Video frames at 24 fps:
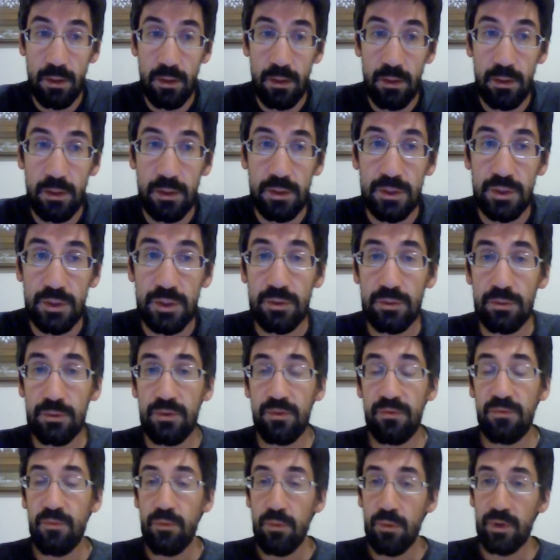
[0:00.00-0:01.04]
So the
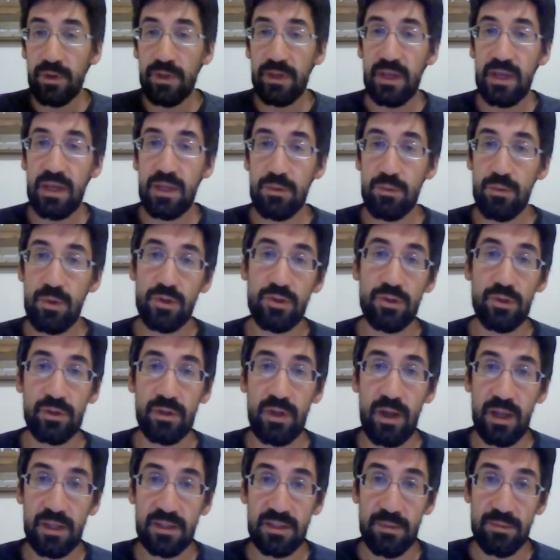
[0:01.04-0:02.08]
four key threshold
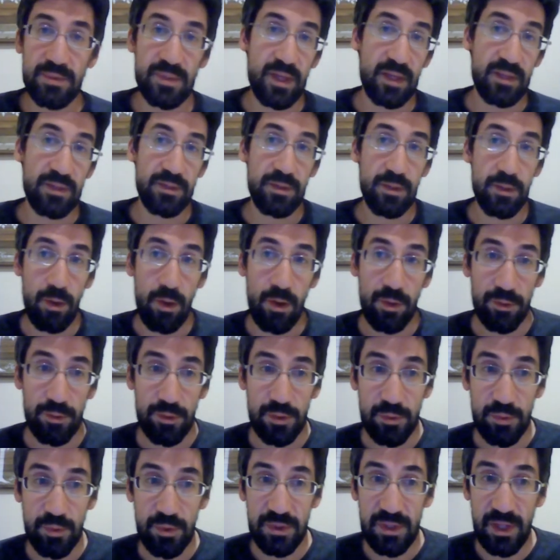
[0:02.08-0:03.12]
concepts that the authors
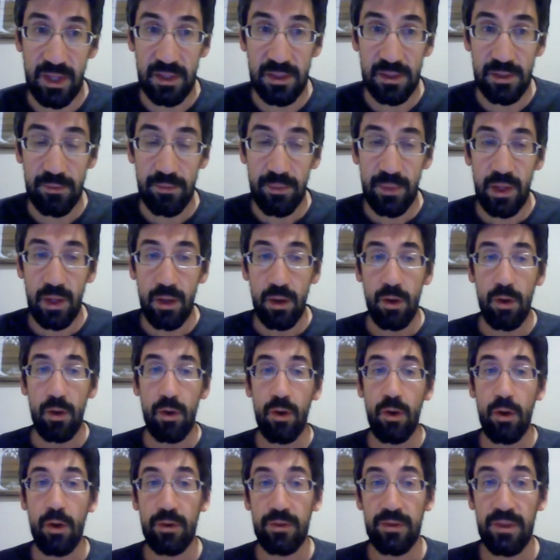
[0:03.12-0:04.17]
present
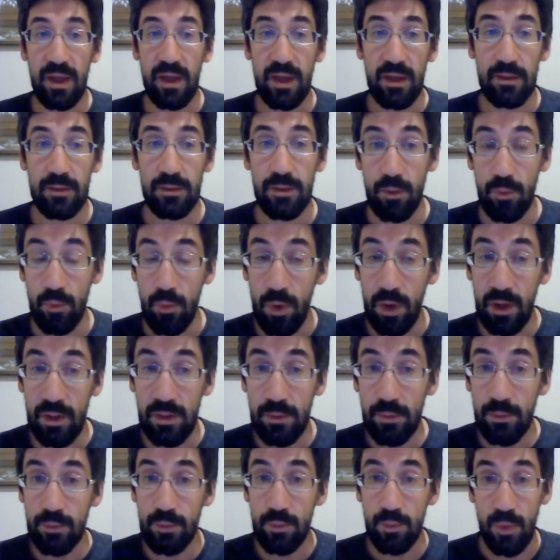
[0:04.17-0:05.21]
are that, one,
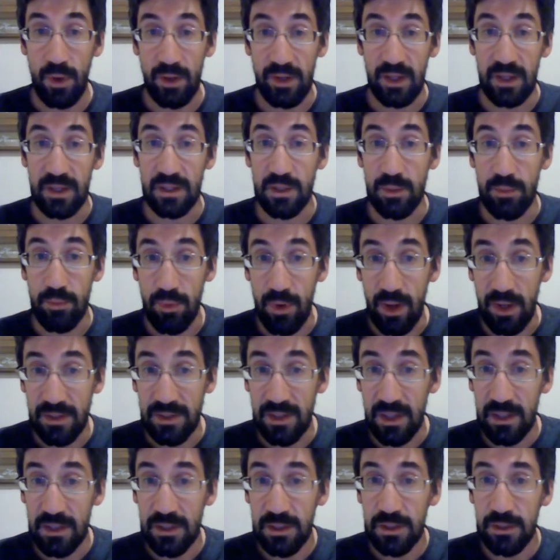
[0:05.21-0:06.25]
writing is a
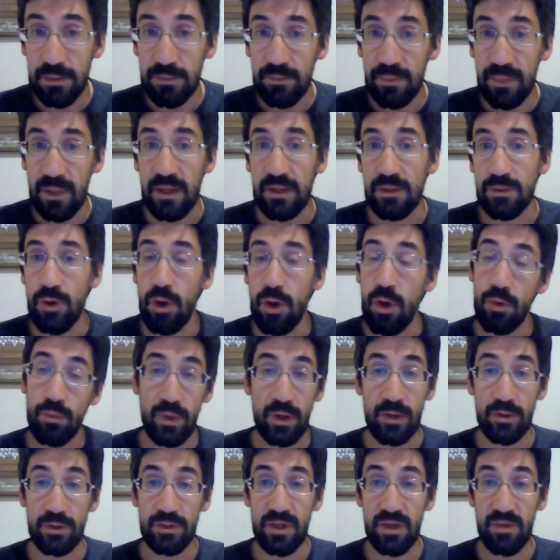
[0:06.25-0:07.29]
process and all
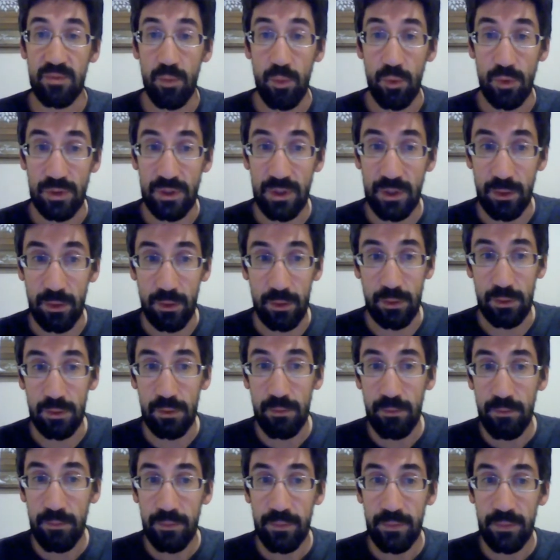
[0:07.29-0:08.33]
writers have more to learn.
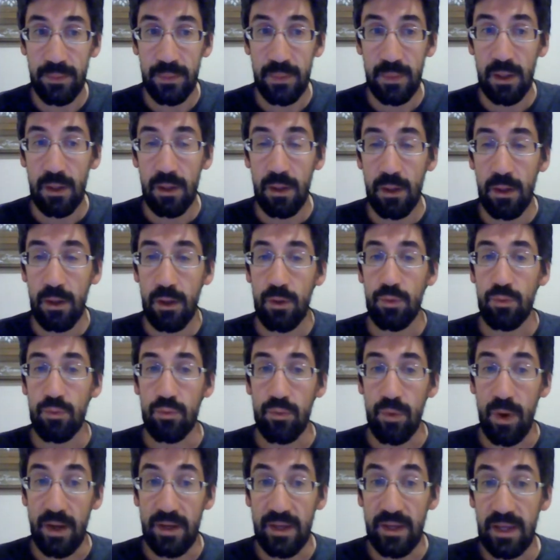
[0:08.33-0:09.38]

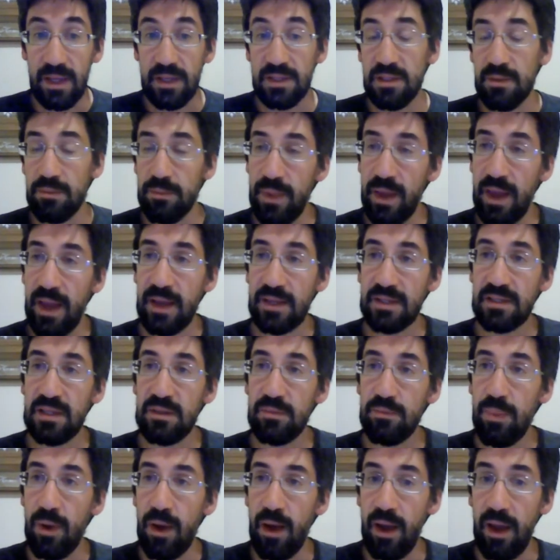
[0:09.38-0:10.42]
Writing is impacted
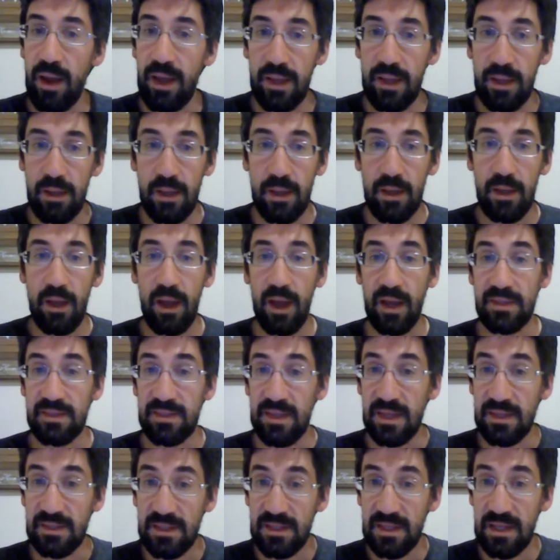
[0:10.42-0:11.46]
by
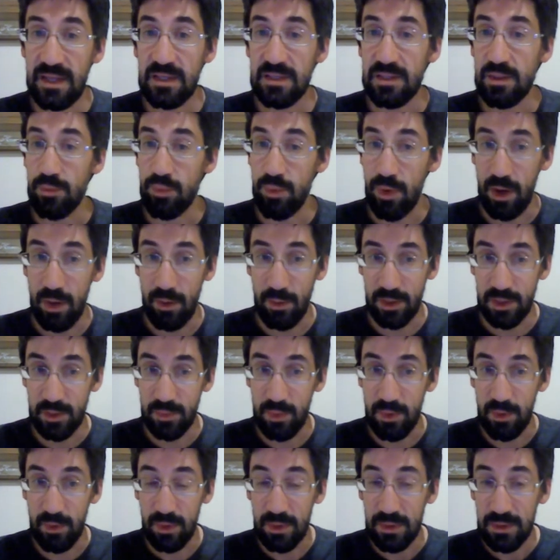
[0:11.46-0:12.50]
identities and prior
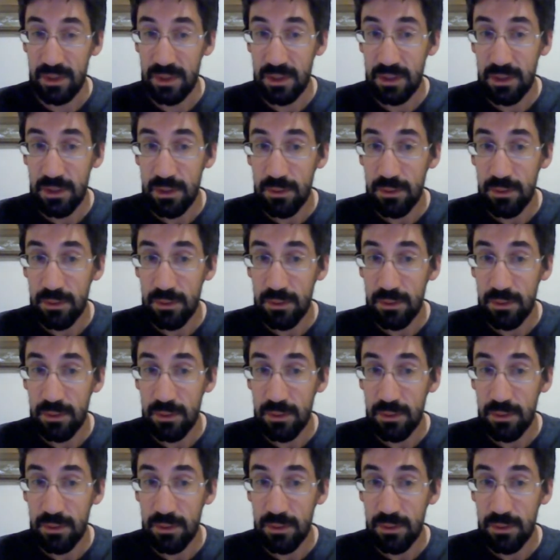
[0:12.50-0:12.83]
experiences.